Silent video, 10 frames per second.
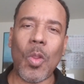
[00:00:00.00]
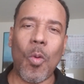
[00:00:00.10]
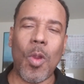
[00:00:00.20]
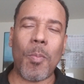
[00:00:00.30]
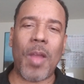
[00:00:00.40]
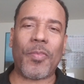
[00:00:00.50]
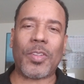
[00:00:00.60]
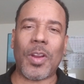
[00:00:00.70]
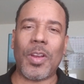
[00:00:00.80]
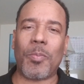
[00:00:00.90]
or in my
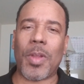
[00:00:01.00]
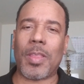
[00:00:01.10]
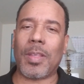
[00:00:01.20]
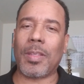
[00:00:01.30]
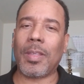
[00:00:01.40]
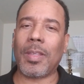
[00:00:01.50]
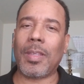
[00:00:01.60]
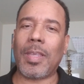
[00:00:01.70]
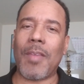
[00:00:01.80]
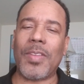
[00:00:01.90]
fraternity brother
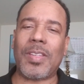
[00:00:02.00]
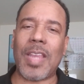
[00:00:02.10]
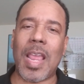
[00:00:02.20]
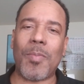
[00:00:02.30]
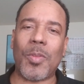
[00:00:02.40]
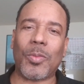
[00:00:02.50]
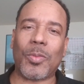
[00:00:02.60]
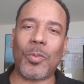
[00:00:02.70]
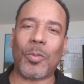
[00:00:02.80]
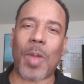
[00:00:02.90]
Kevin
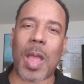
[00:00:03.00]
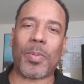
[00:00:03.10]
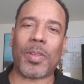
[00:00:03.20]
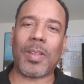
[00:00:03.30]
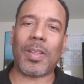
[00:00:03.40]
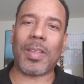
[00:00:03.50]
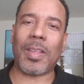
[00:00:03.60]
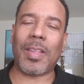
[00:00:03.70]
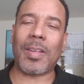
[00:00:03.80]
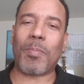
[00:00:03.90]
Samuels, who's popular
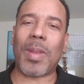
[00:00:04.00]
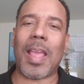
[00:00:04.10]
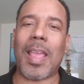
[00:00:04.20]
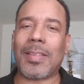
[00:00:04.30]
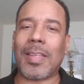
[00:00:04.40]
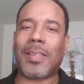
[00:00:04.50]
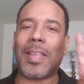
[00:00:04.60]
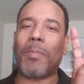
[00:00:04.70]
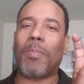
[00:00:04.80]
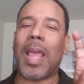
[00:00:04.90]
in the as they
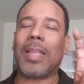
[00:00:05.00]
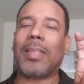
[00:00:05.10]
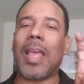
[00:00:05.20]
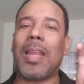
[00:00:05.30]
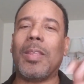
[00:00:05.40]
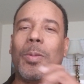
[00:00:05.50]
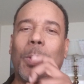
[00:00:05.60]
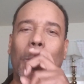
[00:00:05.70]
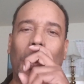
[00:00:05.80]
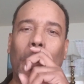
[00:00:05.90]
said the black side of
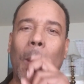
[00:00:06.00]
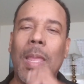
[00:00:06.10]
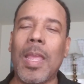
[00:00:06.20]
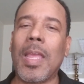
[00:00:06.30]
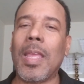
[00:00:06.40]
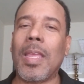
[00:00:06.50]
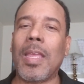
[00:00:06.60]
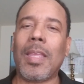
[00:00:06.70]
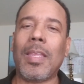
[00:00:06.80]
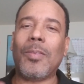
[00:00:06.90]
YouTube.
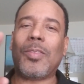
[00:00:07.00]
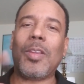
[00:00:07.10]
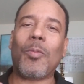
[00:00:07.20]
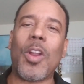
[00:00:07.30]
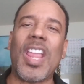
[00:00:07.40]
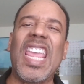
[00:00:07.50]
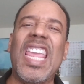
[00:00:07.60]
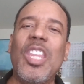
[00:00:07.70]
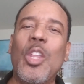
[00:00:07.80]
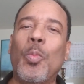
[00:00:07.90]
You see the word
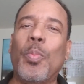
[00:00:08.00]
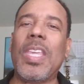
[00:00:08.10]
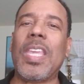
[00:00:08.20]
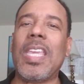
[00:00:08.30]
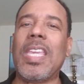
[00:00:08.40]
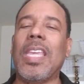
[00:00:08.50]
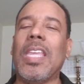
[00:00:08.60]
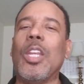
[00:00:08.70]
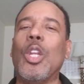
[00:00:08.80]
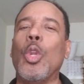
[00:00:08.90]
N U P E,
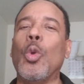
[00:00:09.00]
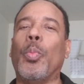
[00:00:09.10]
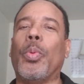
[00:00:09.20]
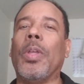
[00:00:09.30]
Noop.